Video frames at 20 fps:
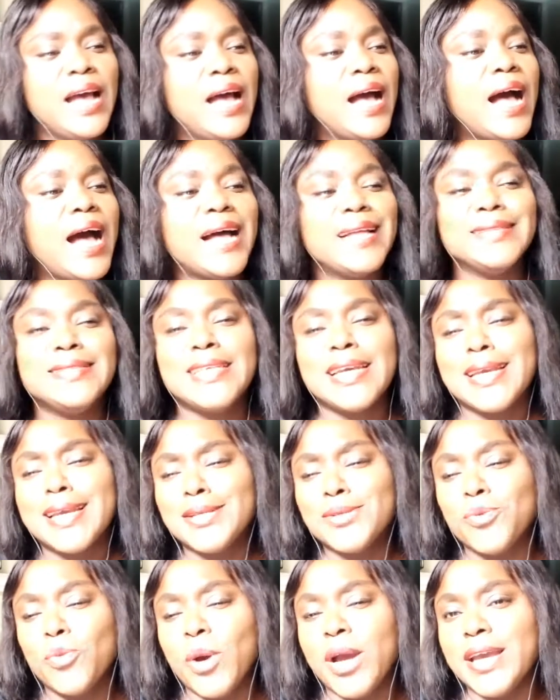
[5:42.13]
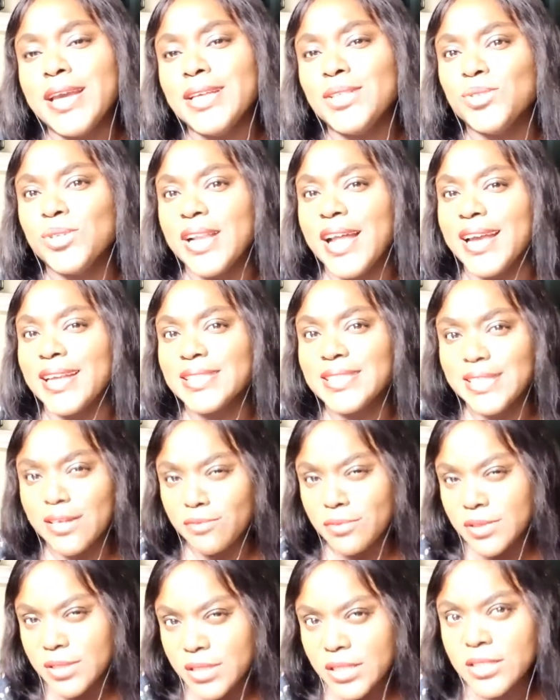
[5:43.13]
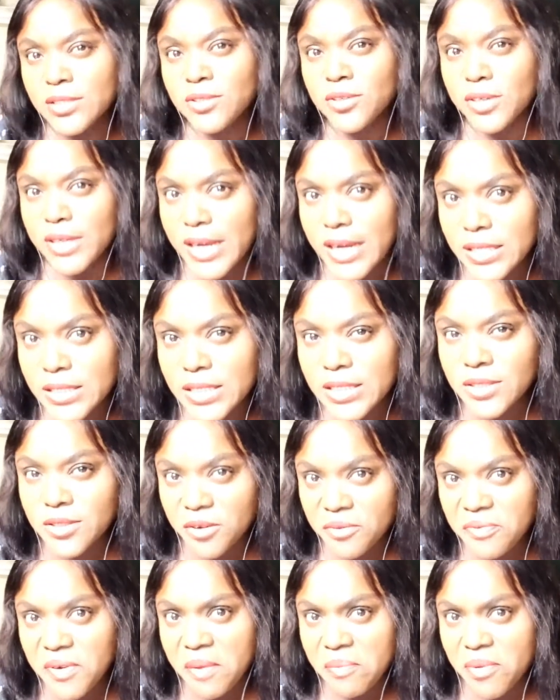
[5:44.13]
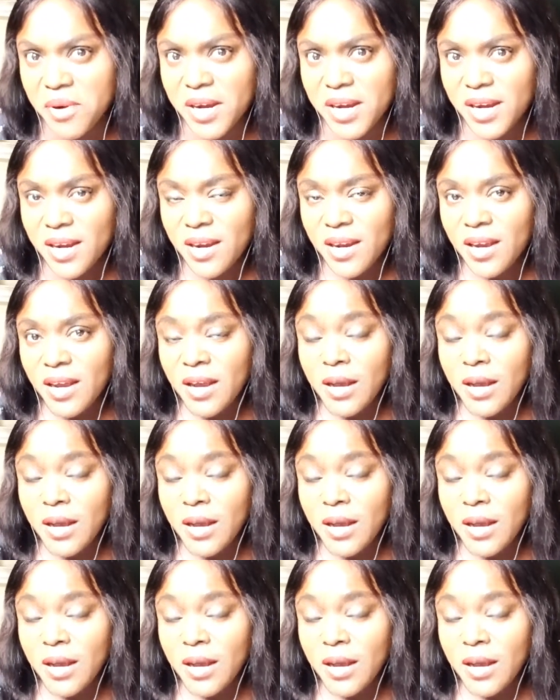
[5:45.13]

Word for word: and take it way into like 17th or 18th of February.